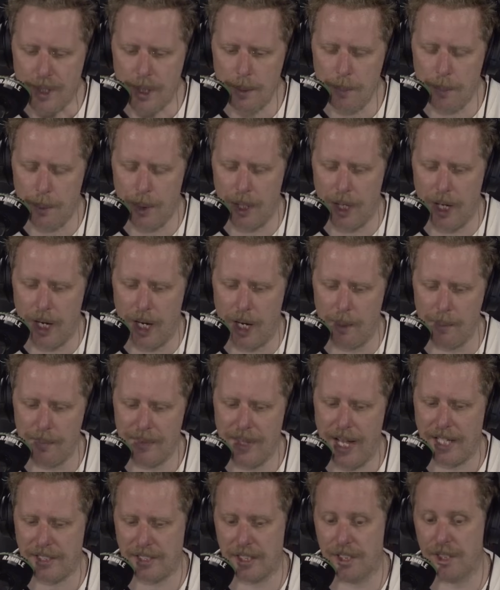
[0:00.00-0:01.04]
But
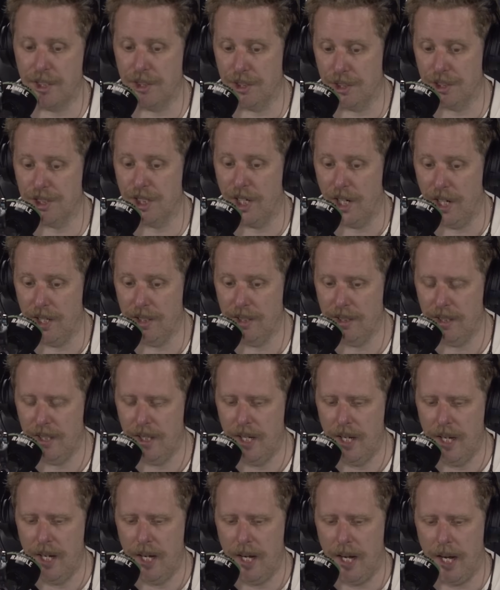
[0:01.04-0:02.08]
that's a concern.
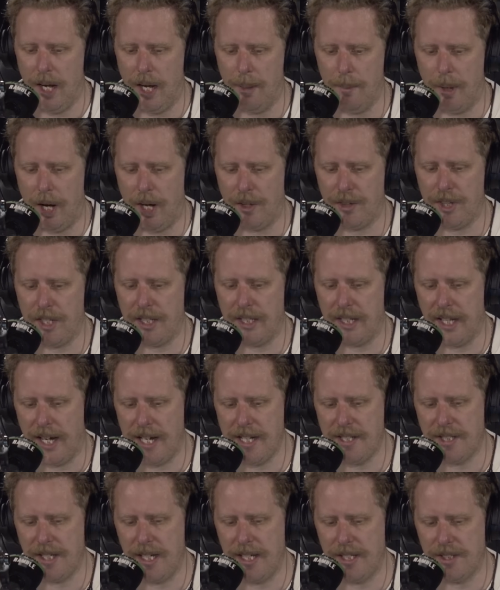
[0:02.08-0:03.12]
I think the
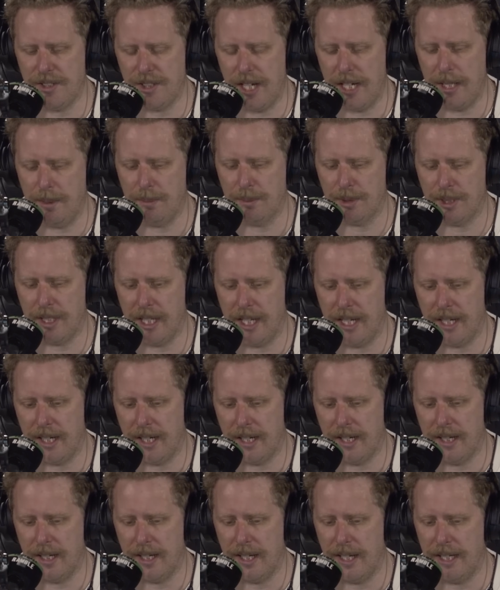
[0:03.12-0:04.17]
18 teams
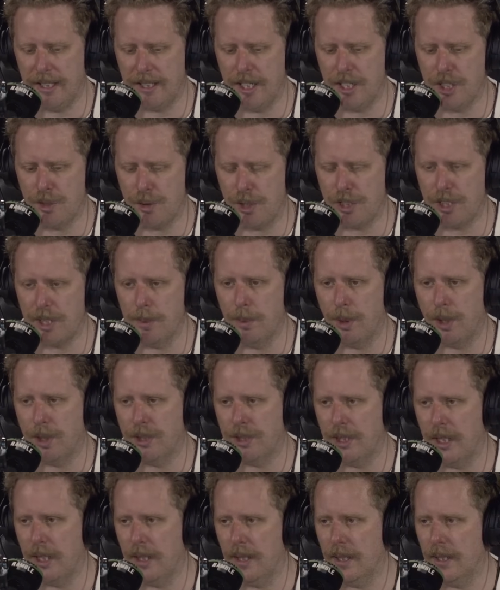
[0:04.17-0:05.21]
thing is interesting
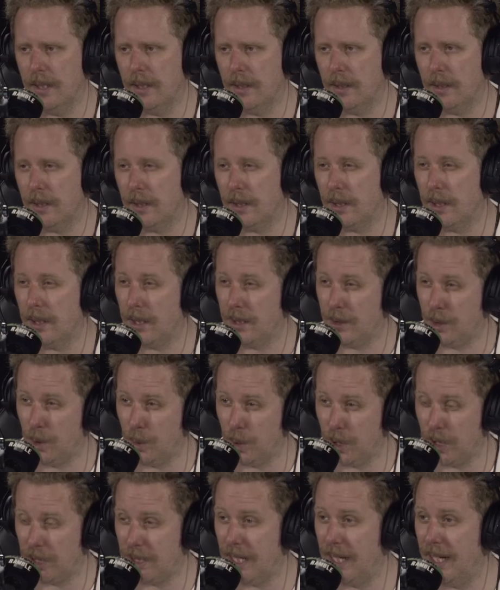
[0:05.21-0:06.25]
because it,
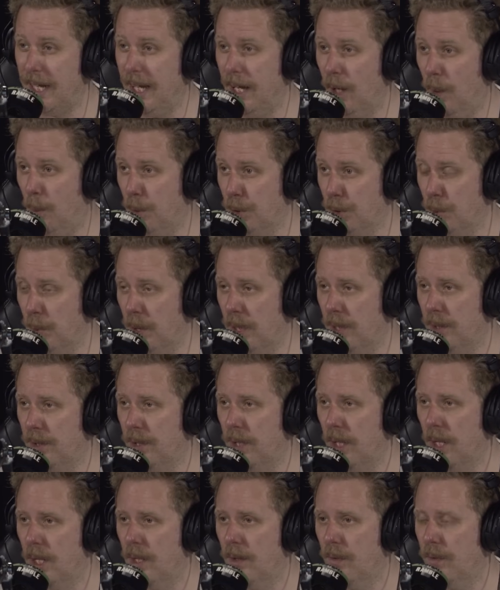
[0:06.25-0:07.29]
to an extent, helps
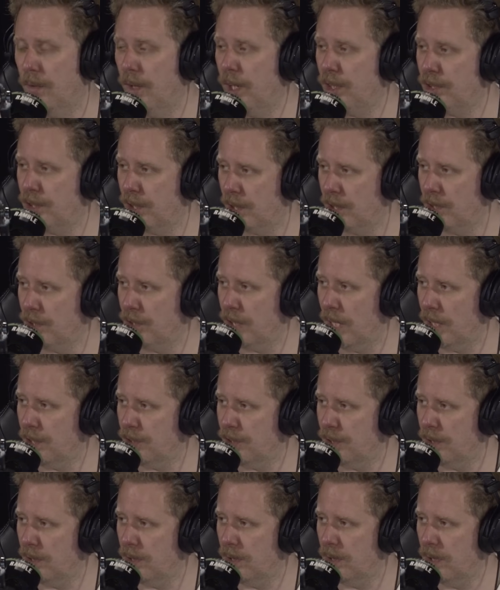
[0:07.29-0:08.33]
with fixture
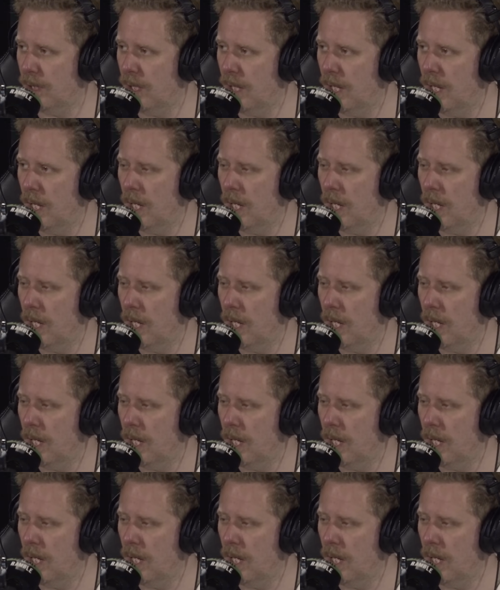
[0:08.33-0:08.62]
congestion.